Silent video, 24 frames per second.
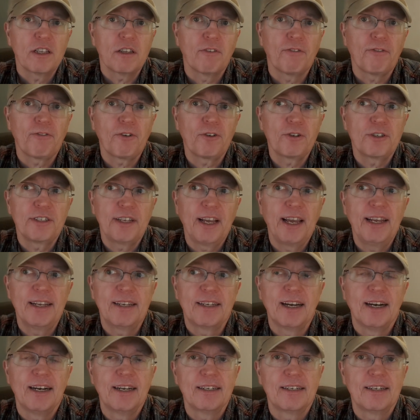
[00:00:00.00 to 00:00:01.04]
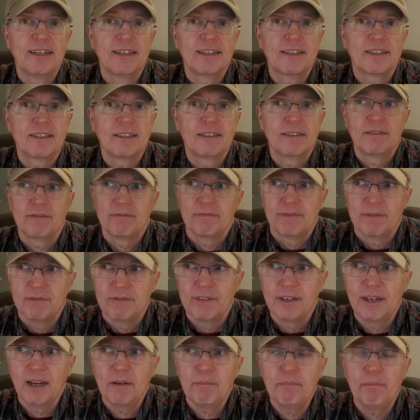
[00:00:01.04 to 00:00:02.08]
at the first aid contents.
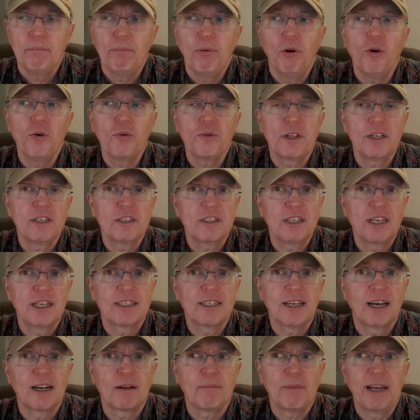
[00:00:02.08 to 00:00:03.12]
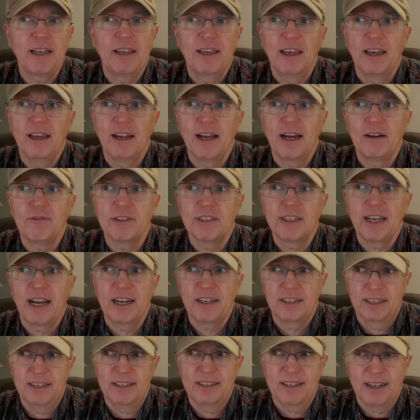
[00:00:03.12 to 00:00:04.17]
When I pulled these things out of my kit, I was
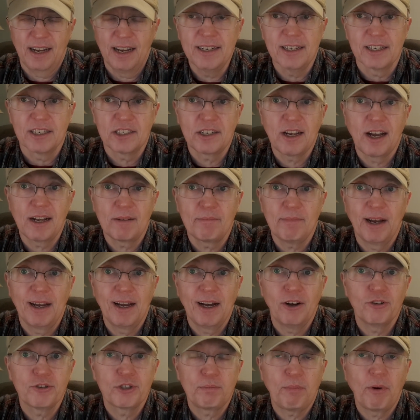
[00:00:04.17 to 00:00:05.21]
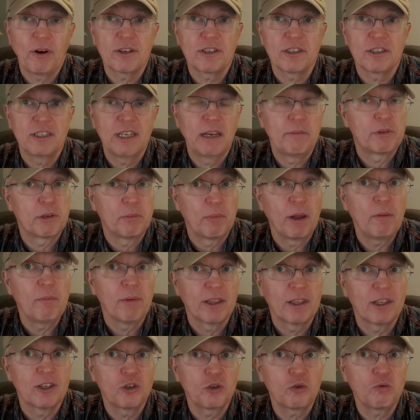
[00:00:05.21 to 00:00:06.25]
actually kind of shocked by how sparse it seems to be,
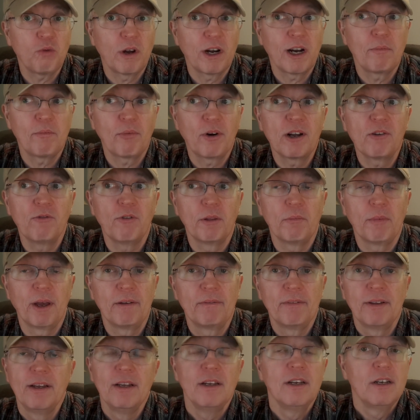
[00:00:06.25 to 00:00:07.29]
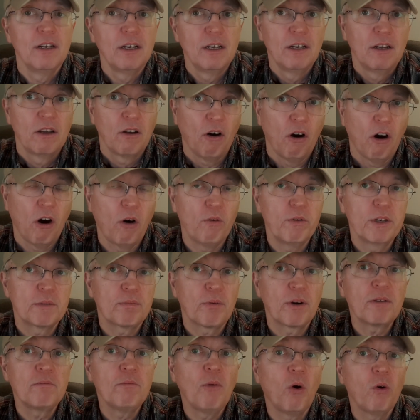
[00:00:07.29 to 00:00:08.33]
but this is what I bring with me. Always
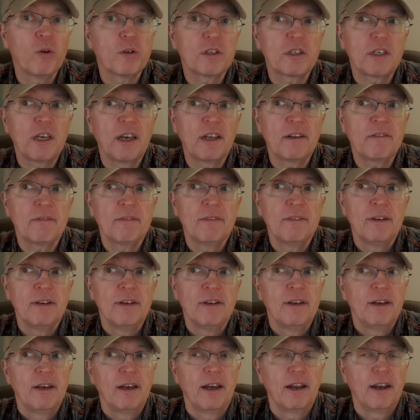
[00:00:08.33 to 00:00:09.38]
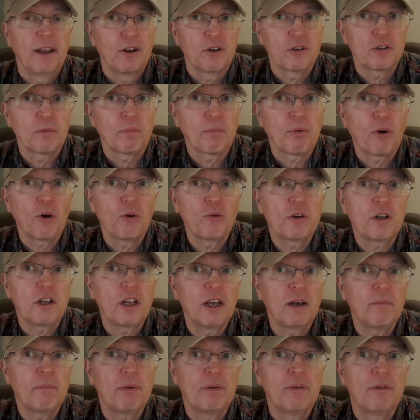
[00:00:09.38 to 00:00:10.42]
bring Moleskin, and here's a pro
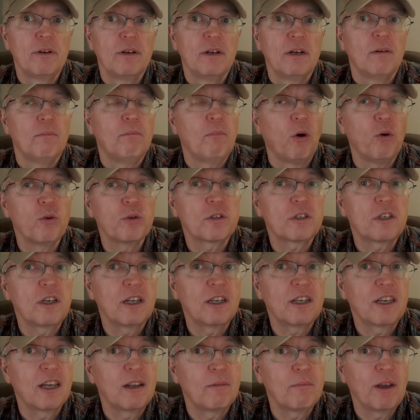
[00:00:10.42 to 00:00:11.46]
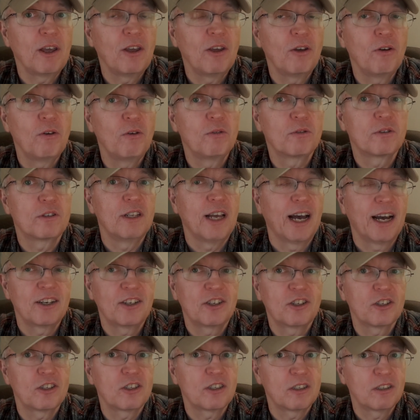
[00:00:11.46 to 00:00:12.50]
tip. Moleskin can be used
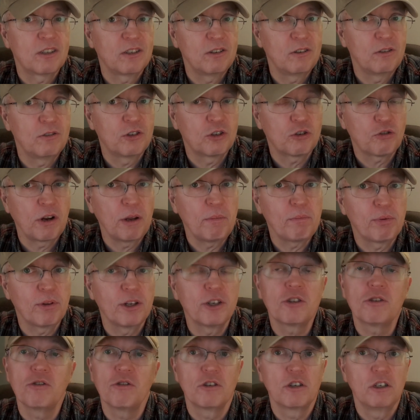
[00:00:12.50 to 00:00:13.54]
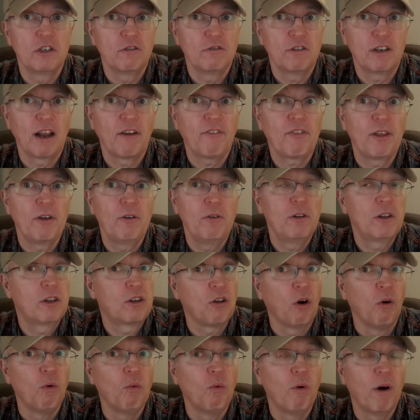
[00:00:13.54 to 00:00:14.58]
not just to treat blisters, and you definitely
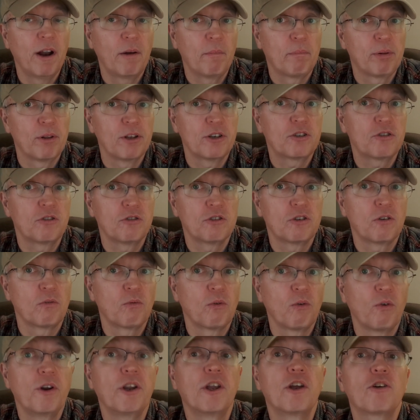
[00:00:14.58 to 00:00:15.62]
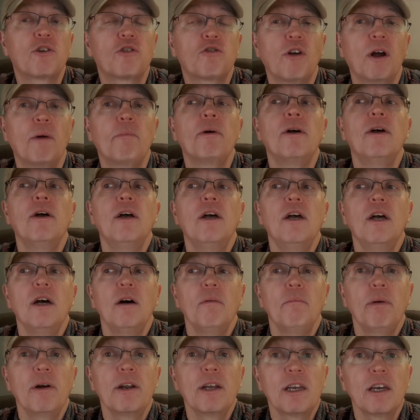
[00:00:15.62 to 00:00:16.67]
don't want blisters to ruin your trip,
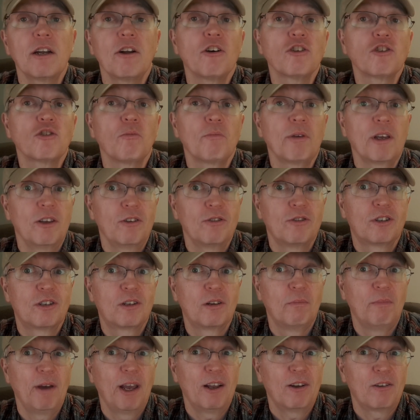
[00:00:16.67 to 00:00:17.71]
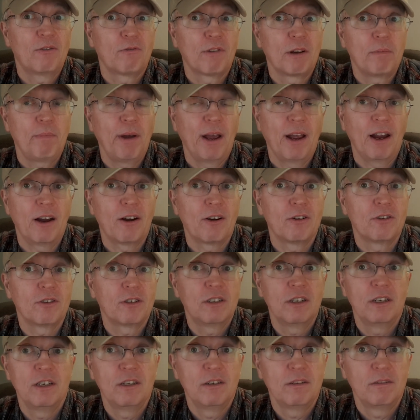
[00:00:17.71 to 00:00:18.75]
but it can also be used to make
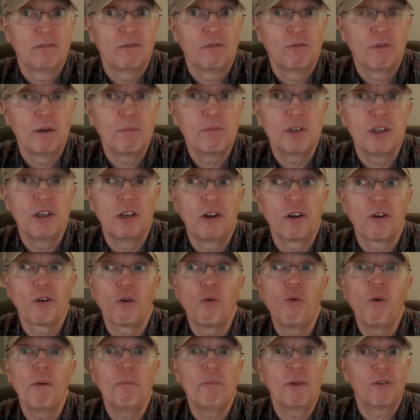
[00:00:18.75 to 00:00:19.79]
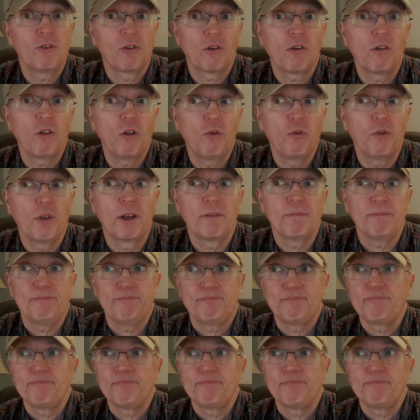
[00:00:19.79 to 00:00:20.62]
repairs and rips in your equipment or clothing.